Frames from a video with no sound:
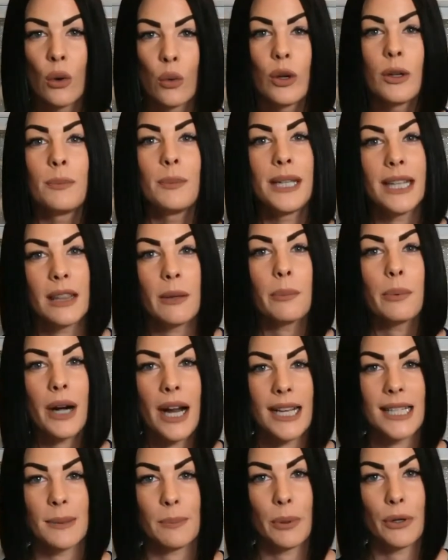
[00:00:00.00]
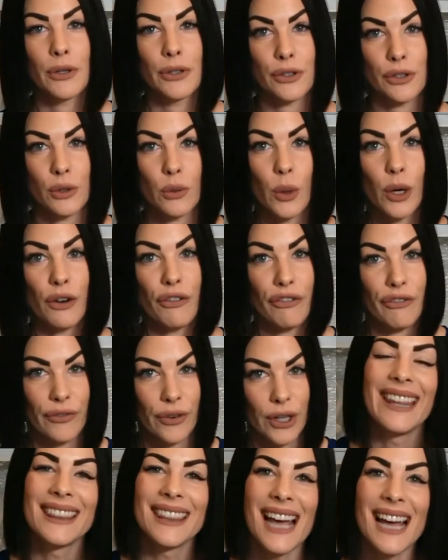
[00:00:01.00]
would be the price per square
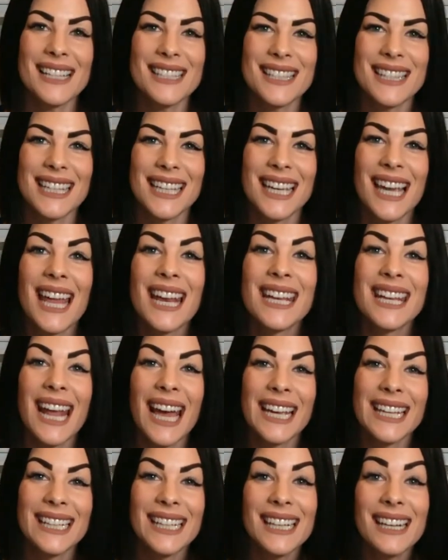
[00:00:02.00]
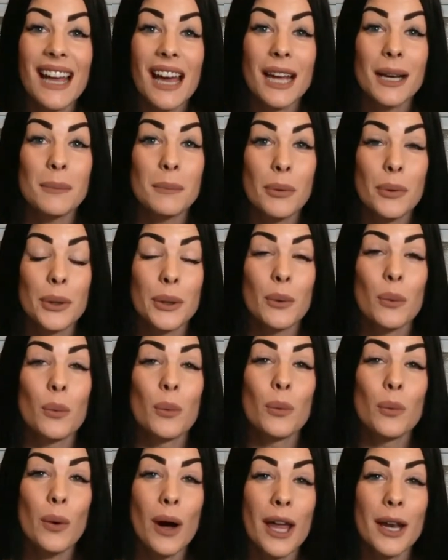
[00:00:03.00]
foot. And lastly,
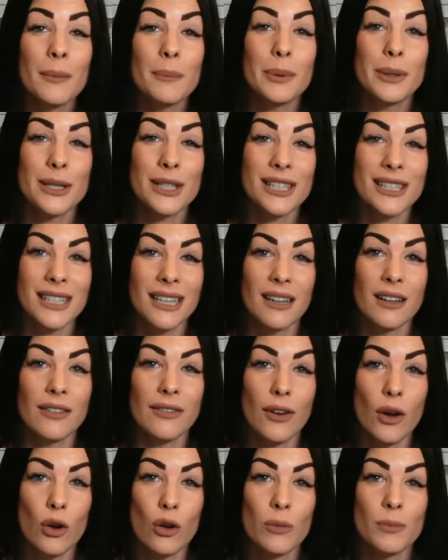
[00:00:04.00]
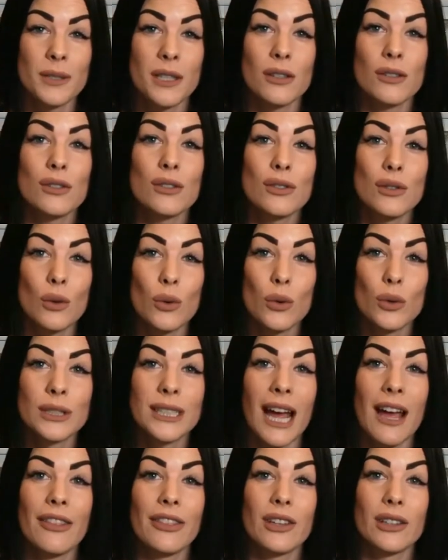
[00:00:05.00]
99.1% of homes sold
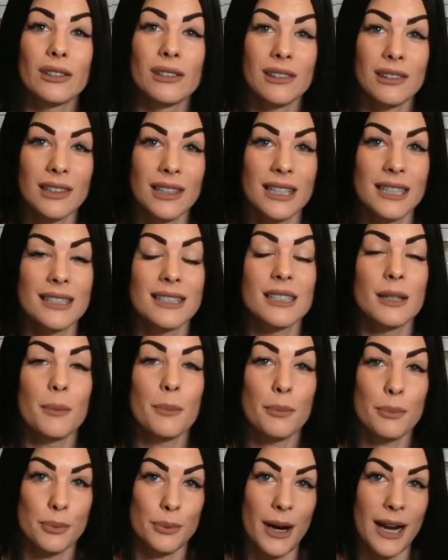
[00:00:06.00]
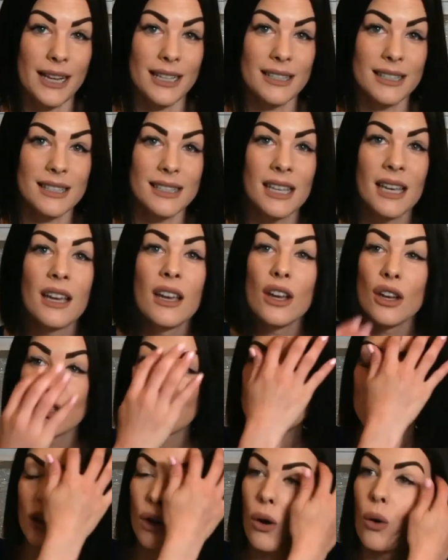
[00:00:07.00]
at their list price.
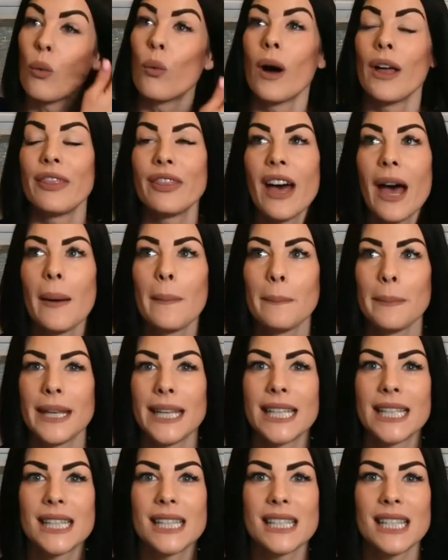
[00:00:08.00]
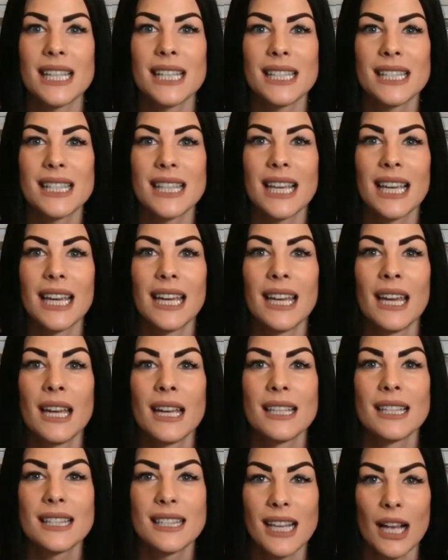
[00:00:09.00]
So what that means is
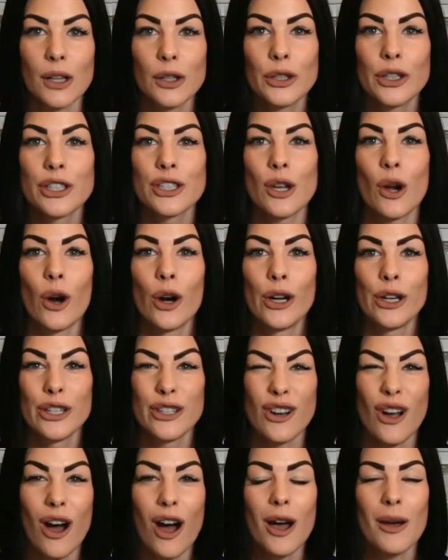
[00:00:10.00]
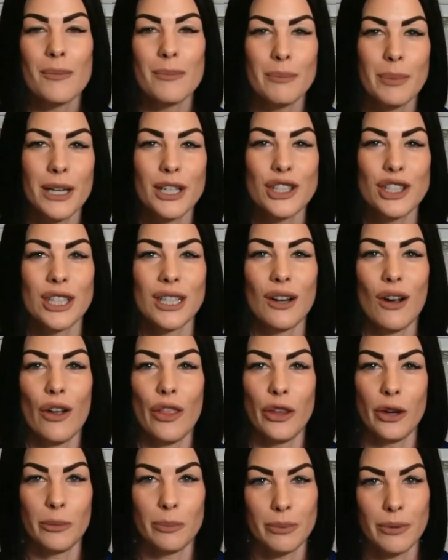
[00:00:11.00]
that sellers are not budging
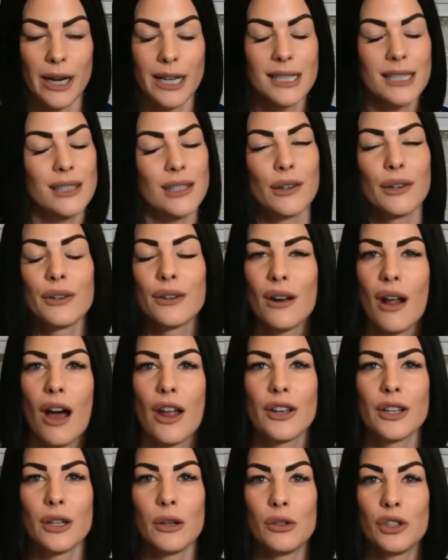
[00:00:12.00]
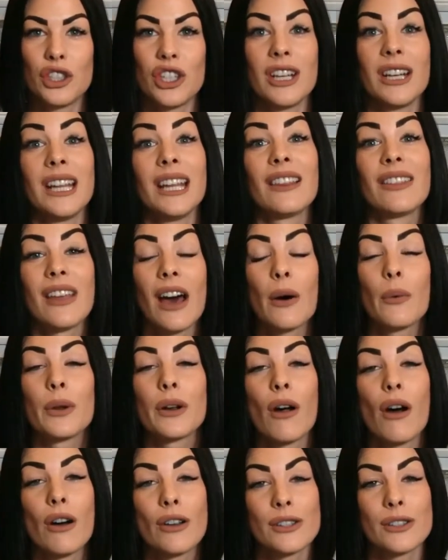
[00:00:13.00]
on their price. They're not negotiating. That
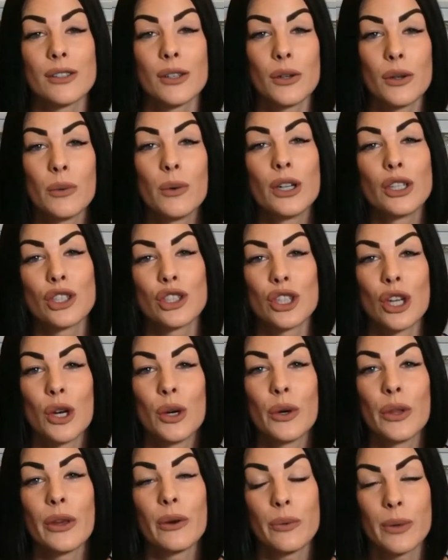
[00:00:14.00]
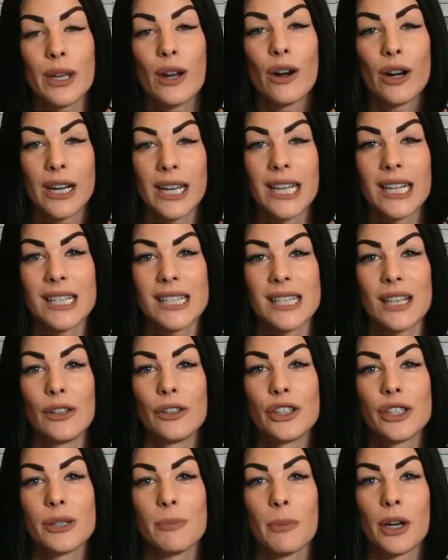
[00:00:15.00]
would also show that we are in a
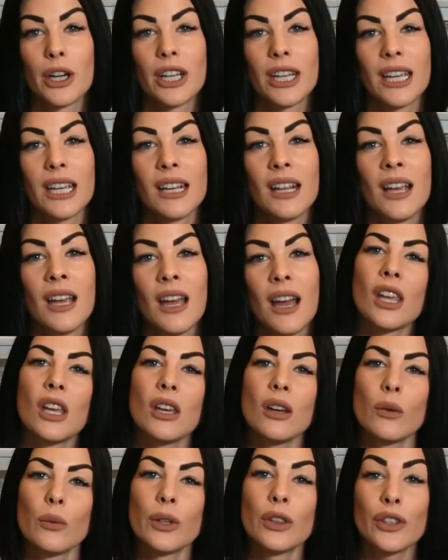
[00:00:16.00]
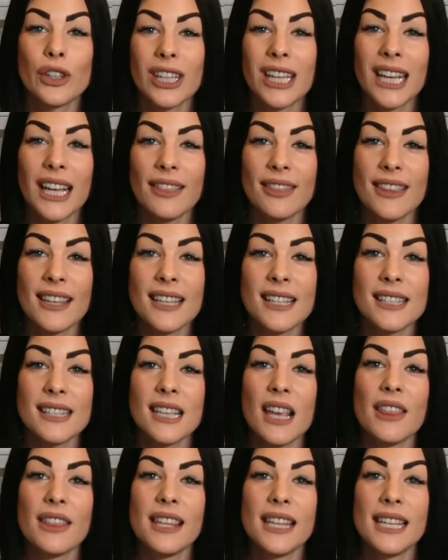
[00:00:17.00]
seller's market. When looking at
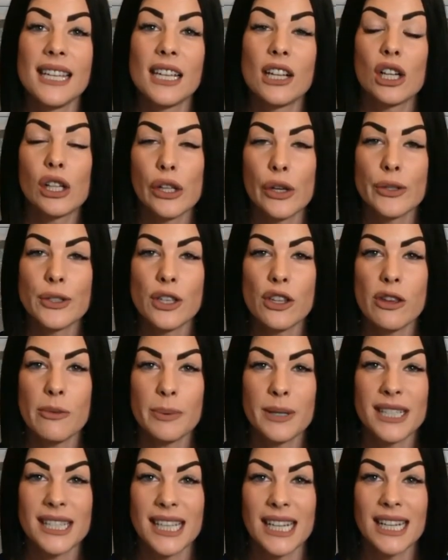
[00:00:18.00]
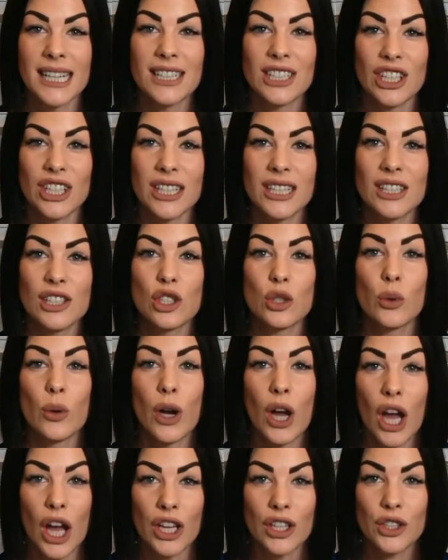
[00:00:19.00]
this, the closer the percentage is to
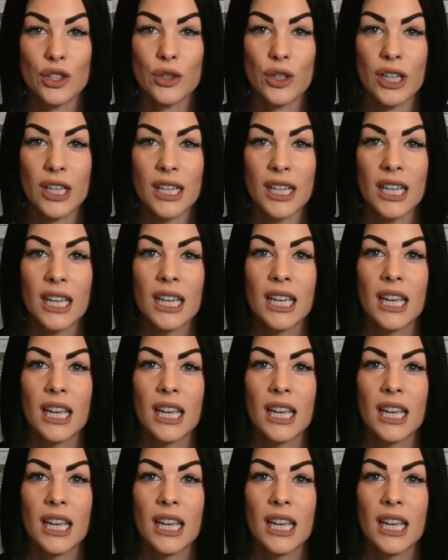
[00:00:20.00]
100